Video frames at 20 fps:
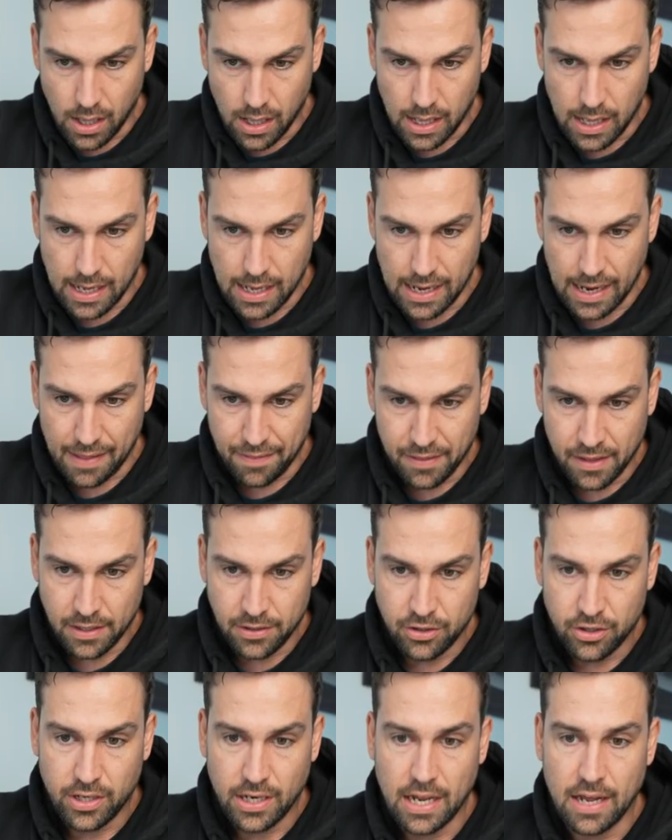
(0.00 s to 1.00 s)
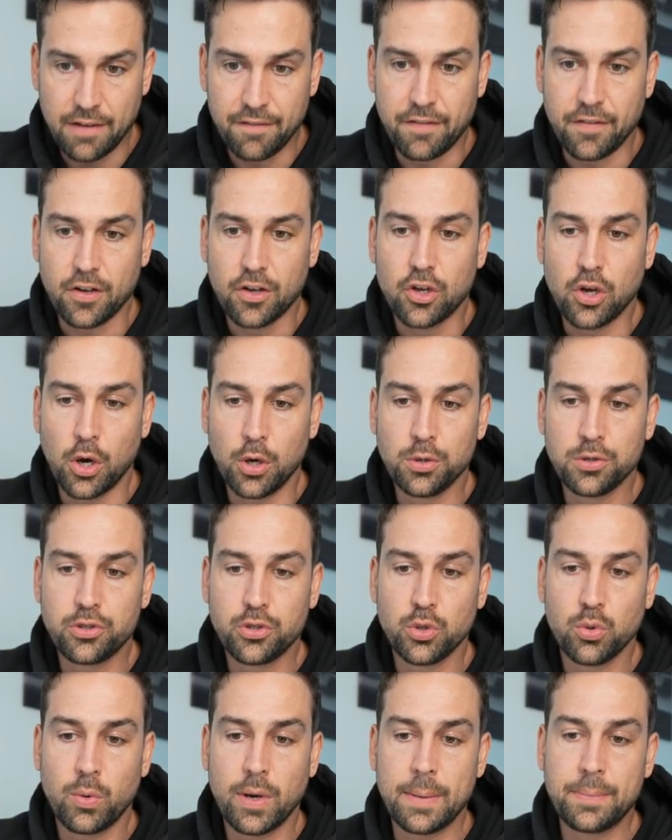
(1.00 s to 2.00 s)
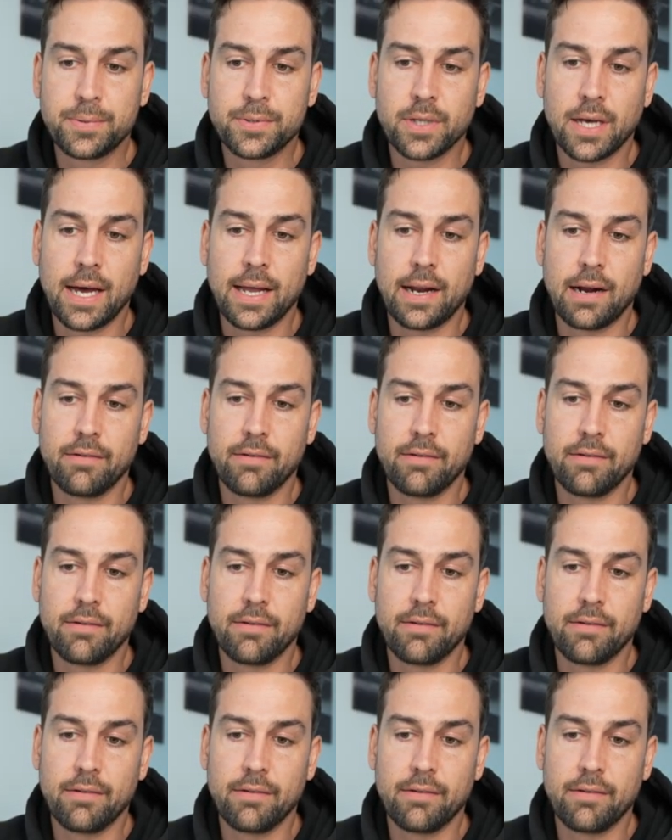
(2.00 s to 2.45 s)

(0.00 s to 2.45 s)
And then you can have go to website.